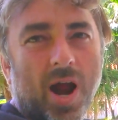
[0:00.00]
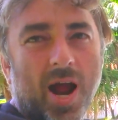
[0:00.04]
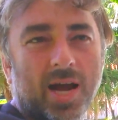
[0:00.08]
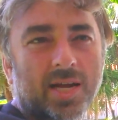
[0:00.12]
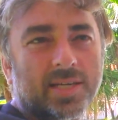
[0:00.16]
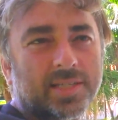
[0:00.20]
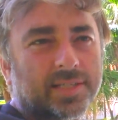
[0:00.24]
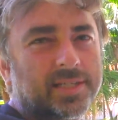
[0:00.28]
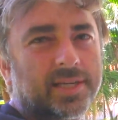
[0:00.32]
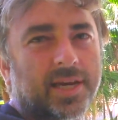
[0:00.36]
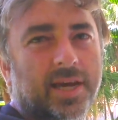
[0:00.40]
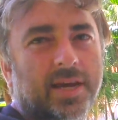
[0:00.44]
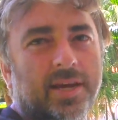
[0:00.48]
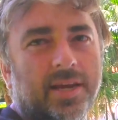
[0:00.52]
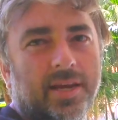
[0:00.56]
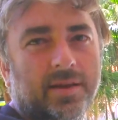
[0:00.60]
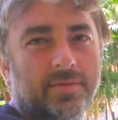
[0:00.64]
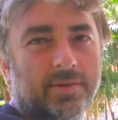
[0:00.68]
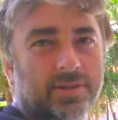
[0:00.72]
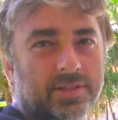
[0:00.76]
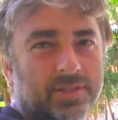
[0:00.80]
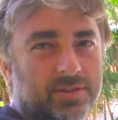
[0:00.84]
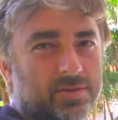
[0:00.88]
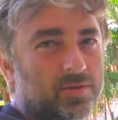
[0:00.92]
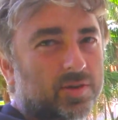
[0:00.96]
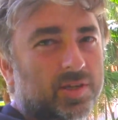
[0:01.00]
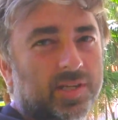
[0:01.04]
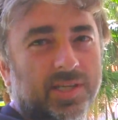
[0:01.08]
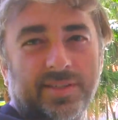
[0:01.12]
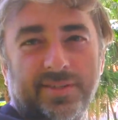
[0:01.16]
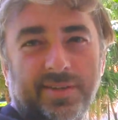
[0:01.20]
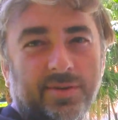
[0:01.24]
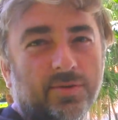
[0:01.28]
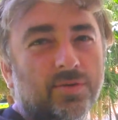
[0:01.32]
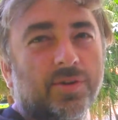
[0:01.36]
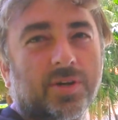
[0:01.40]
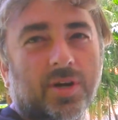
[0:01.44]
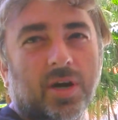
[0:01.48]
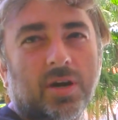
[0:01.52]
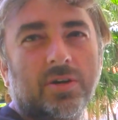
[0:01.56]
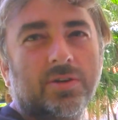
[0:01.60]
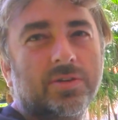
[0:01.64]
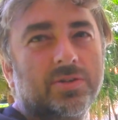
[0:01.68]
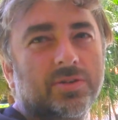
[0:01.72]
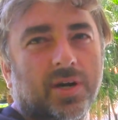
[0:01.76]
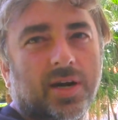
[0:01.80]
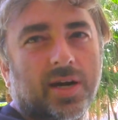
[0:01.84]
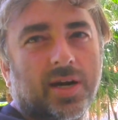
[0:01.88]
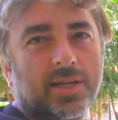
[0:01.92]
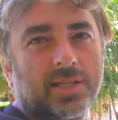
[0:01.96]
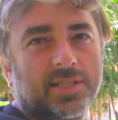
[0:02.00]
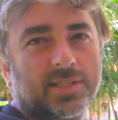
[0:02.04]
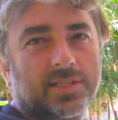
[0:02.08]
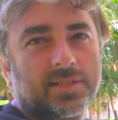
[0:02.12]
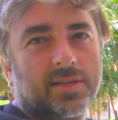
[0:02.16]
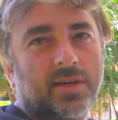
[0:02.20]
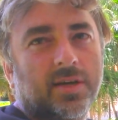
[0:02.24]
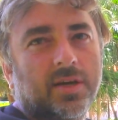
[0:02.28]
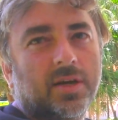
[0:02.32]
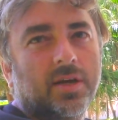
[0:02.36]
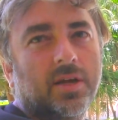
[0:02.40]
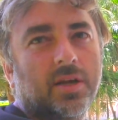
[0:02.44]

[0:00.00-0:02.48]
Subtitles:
hours to get here because of all these little goat tracks